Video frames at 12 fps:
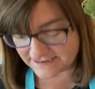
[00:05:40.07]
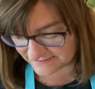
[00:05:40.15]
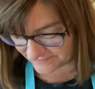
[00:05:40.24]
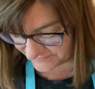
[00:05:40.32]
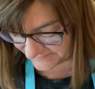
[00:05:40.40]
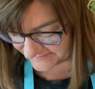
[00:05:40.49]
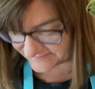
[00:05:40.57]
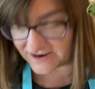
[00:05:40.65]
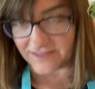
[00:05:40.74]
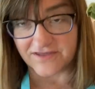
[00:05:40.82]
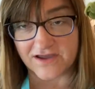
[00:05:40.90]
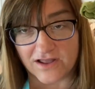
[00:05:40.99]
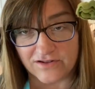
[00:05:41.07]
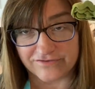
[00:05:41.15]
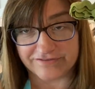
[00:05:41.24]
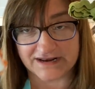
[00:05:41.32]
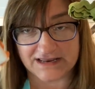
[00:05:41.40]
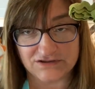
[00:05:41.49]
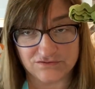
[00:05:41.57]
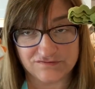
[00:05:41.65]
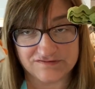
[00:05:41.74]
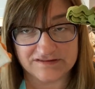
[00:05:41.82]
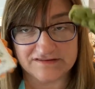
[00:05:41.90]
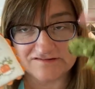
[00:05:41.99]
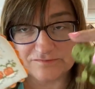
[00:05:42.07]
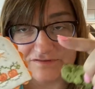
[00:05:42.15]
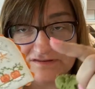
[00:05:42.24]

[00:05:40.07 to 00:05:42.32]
Now, this is not the color that I used in this one.